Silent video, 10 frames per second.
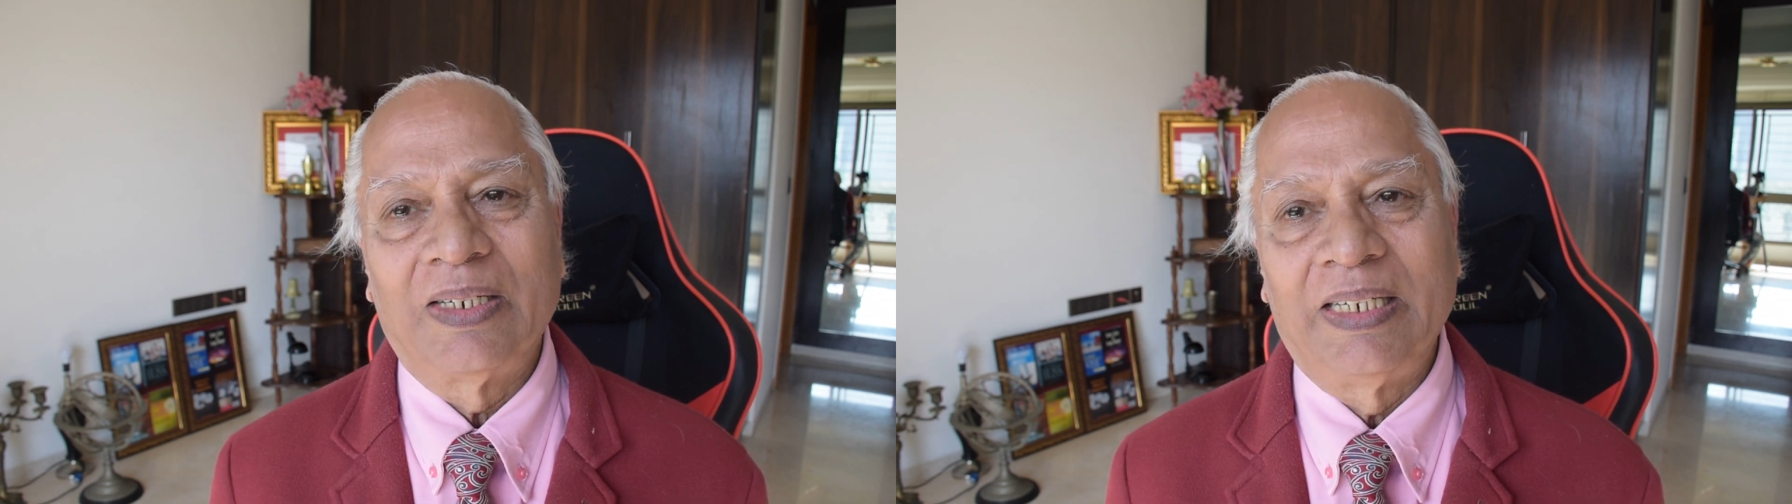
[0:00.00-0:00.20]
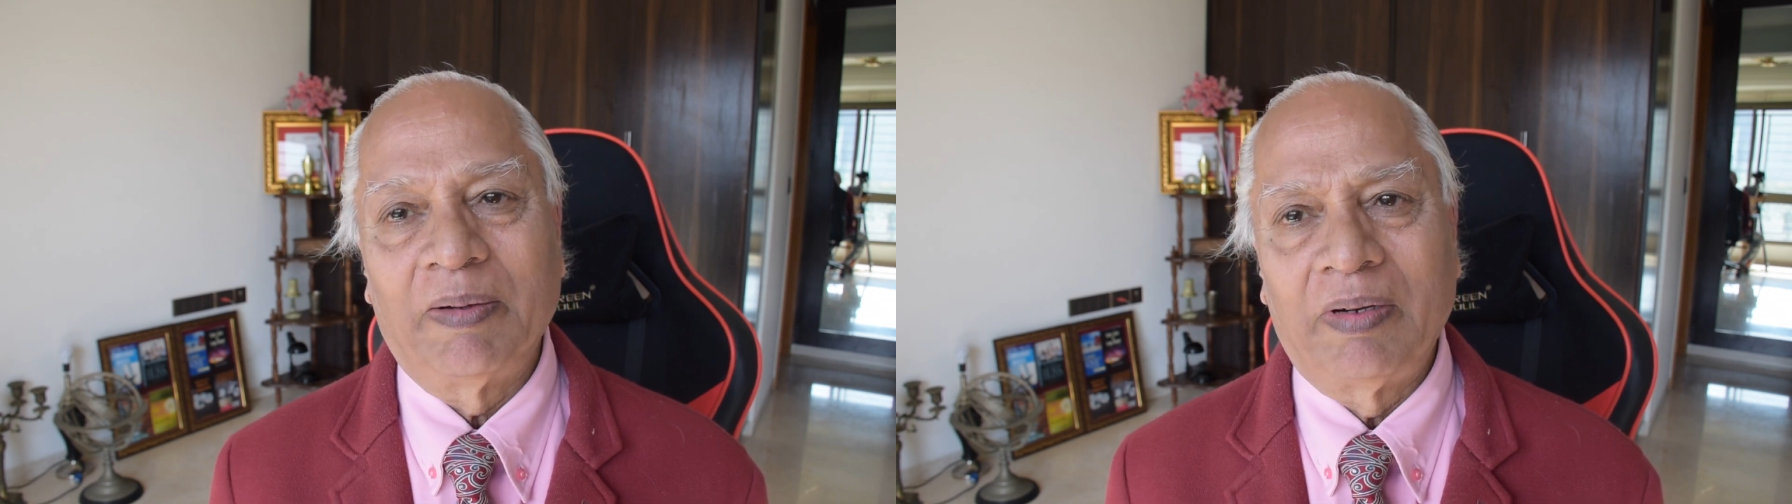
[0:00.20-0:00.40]

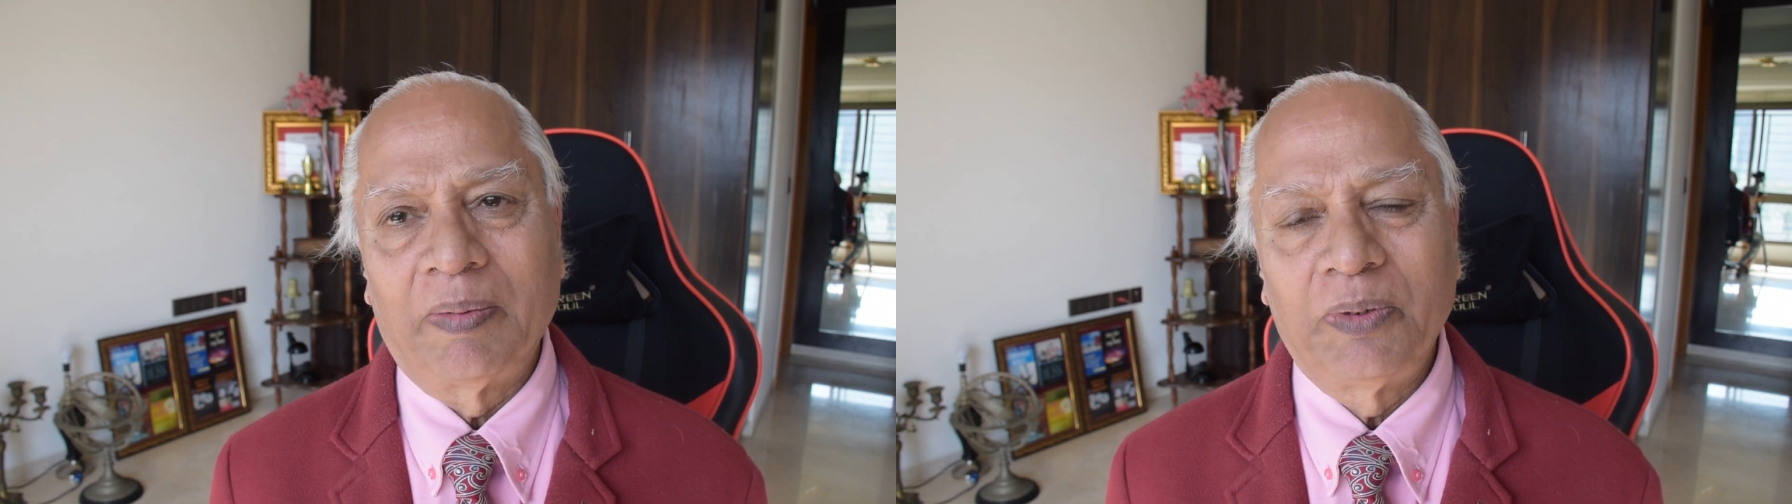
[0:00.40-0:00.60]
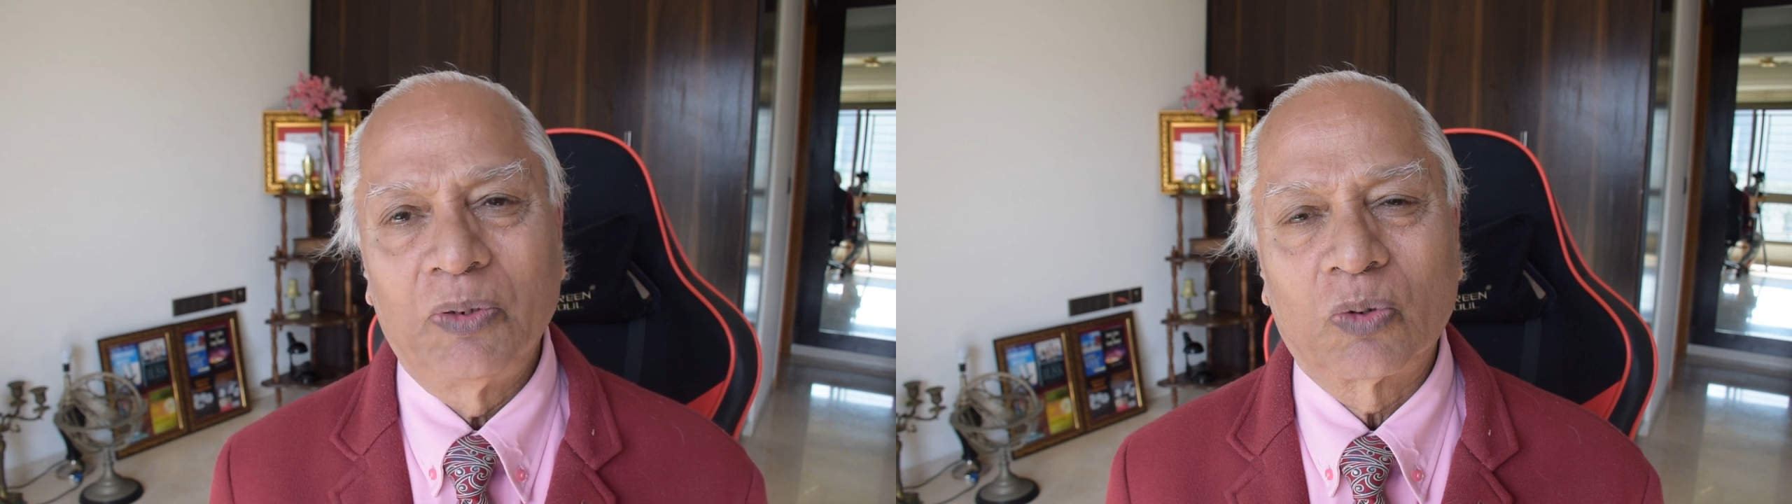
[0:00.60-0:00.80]

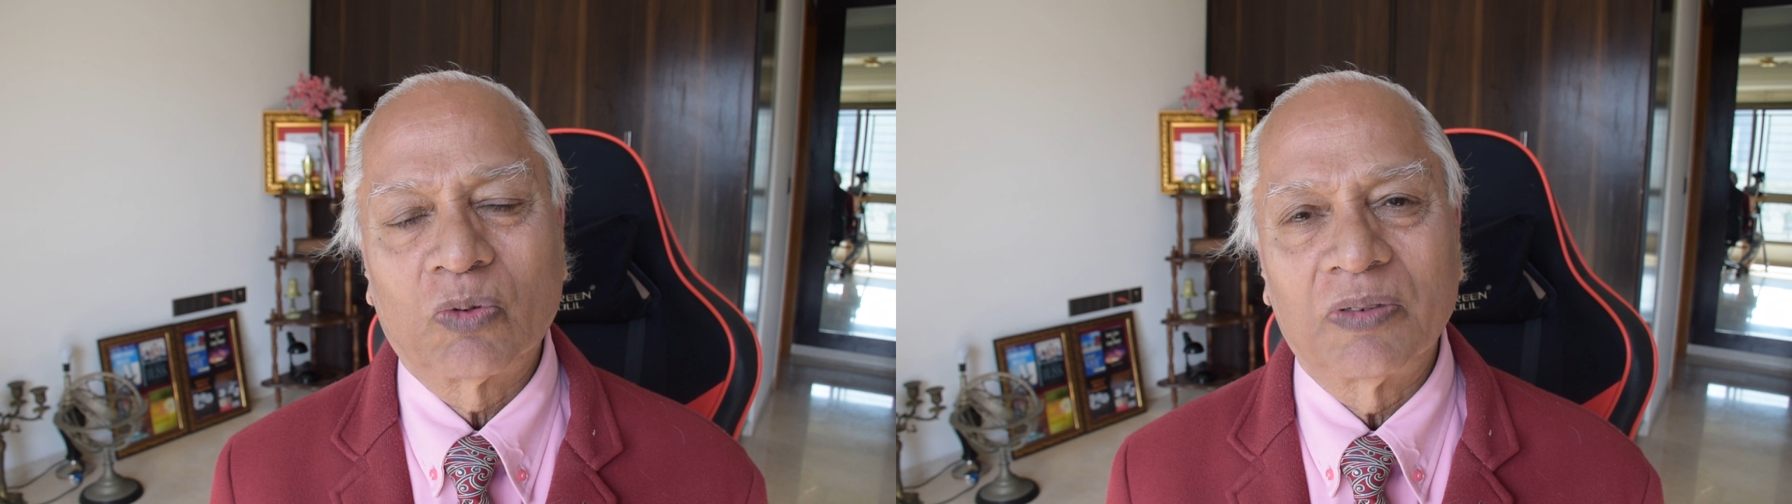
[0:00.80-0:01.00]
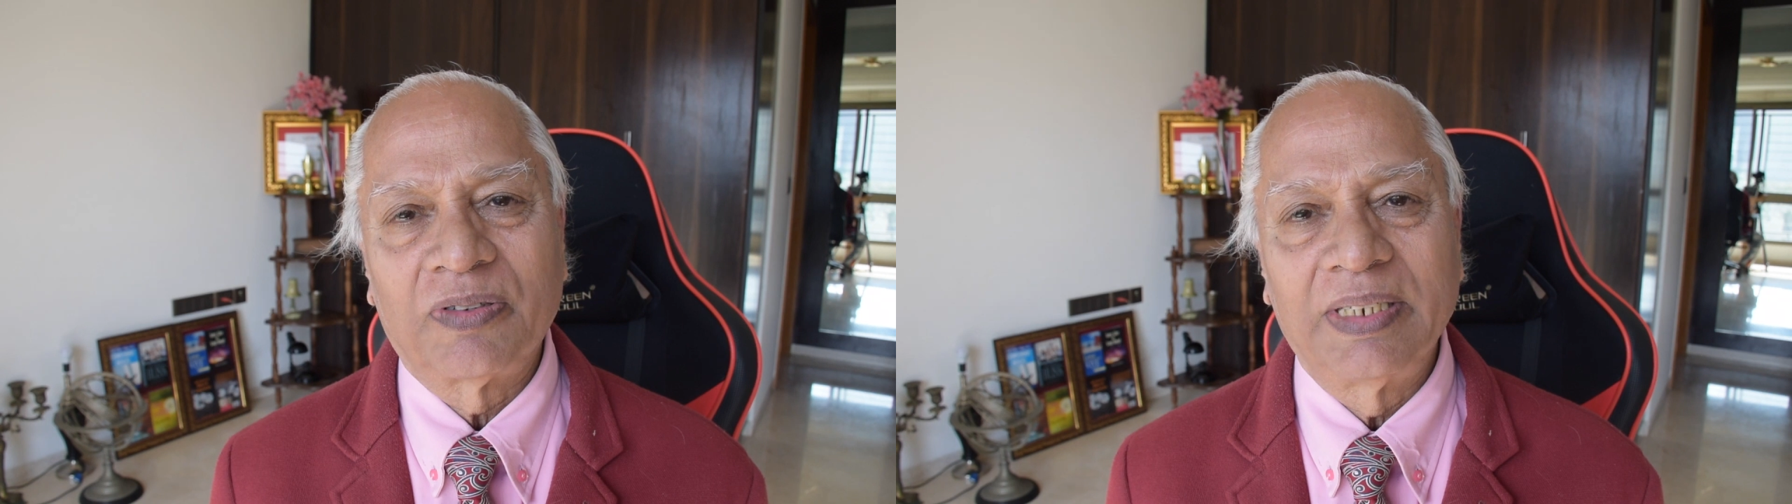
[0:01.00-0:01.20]
develop your
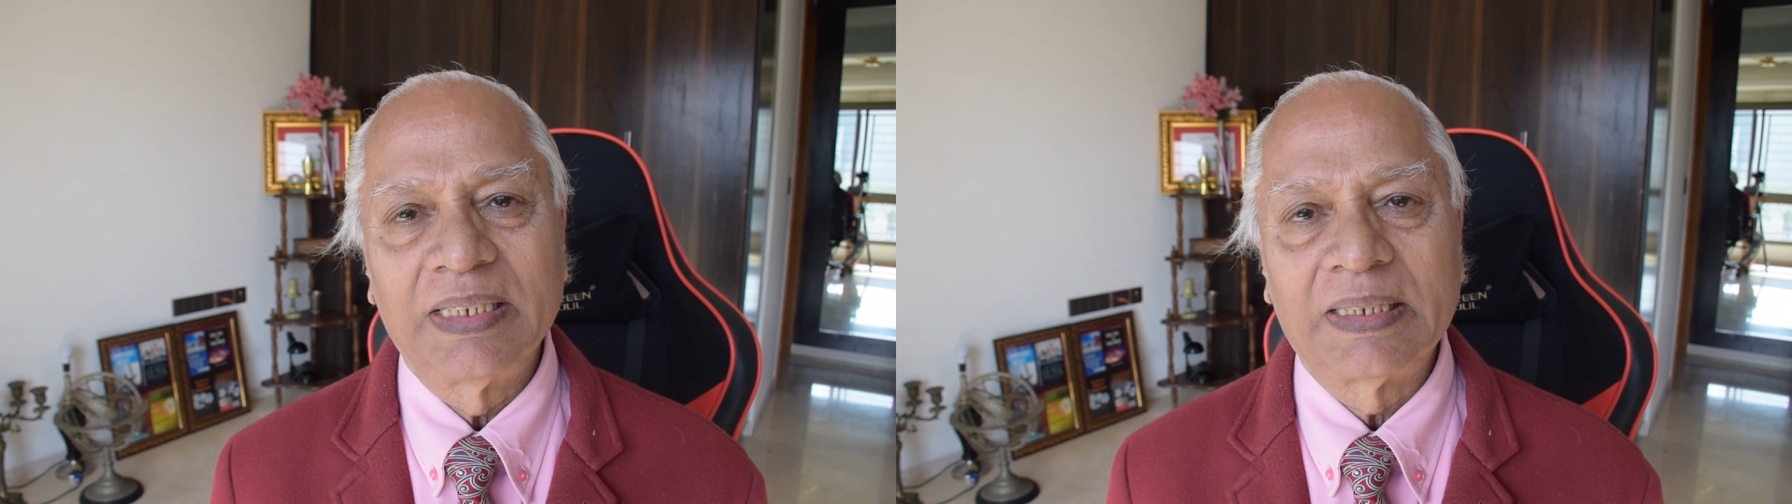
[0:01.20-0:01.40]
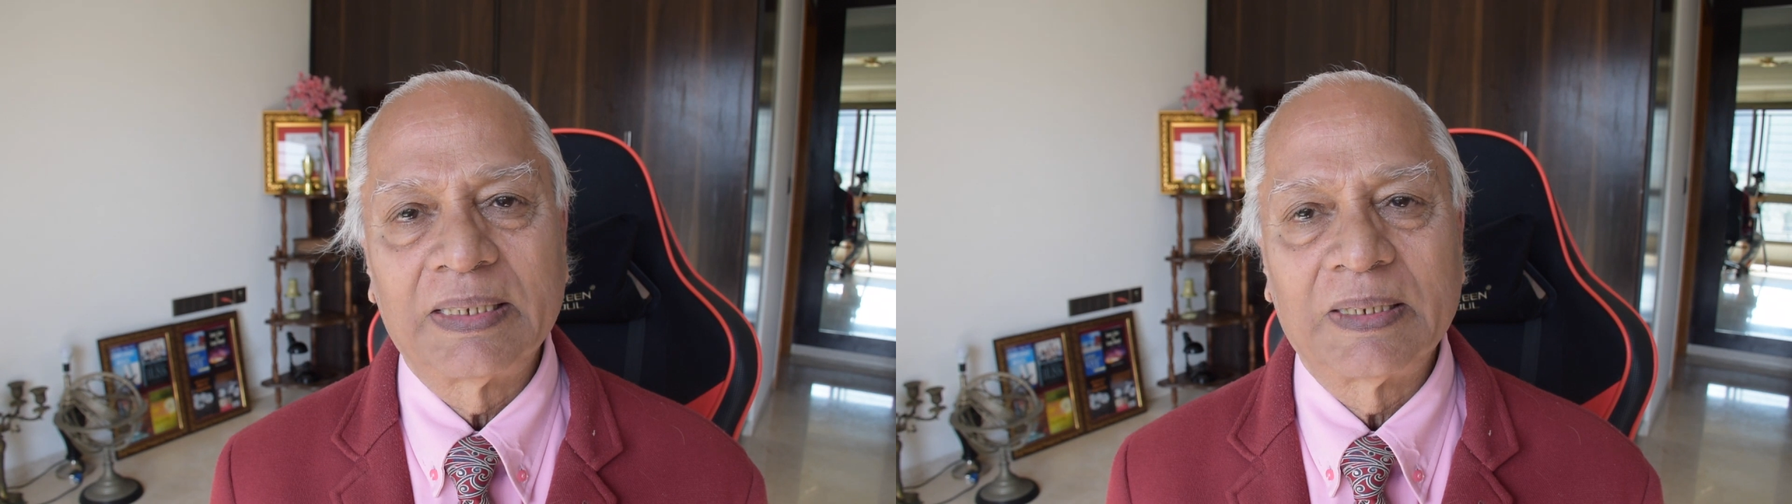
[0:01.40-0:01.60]

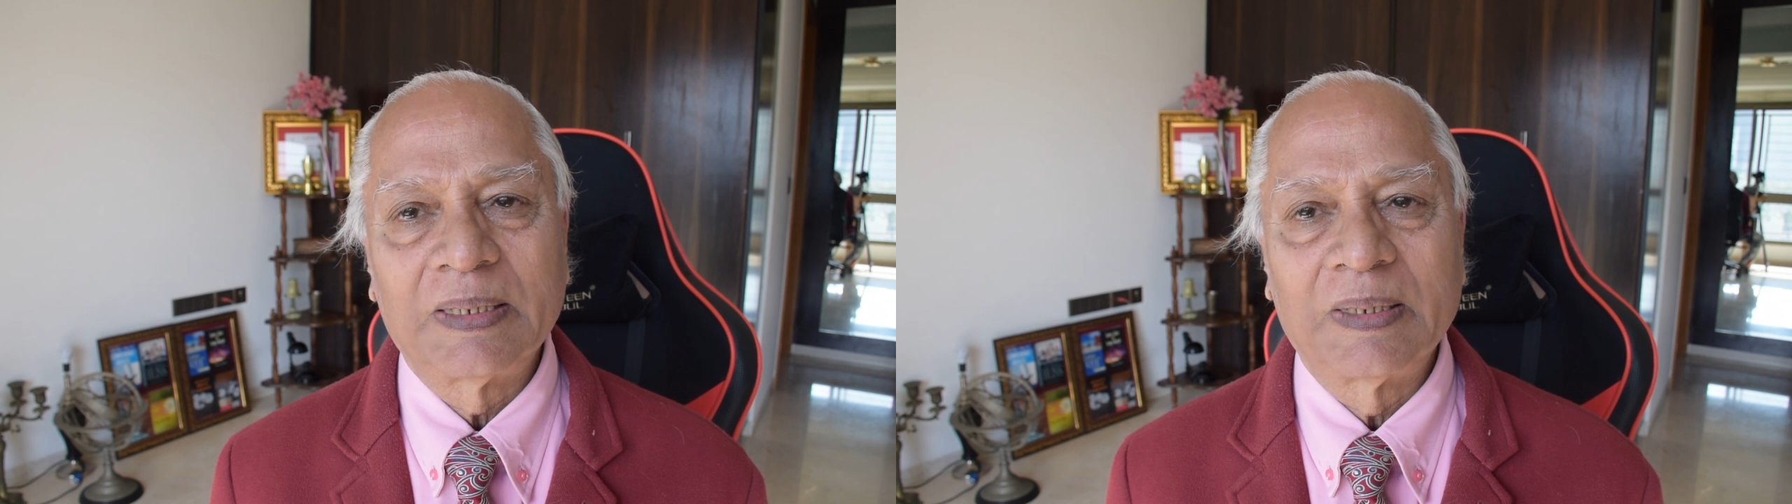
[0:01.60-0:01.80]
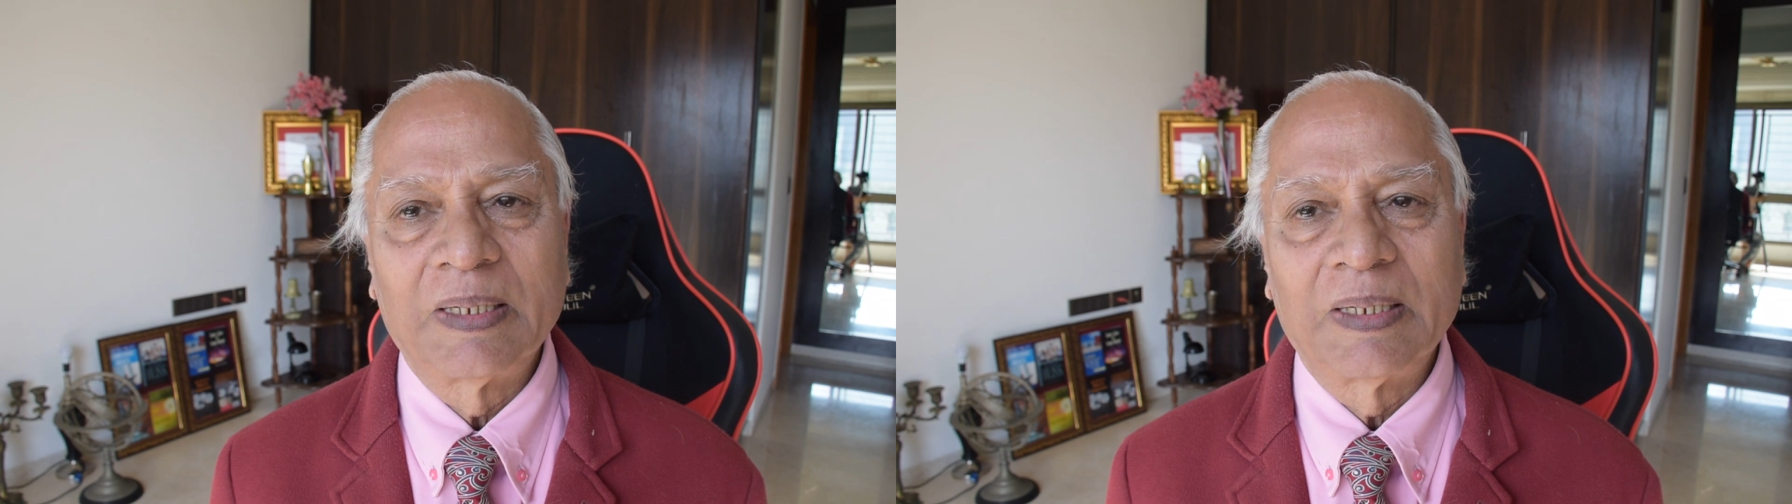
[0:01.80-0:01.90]
confidence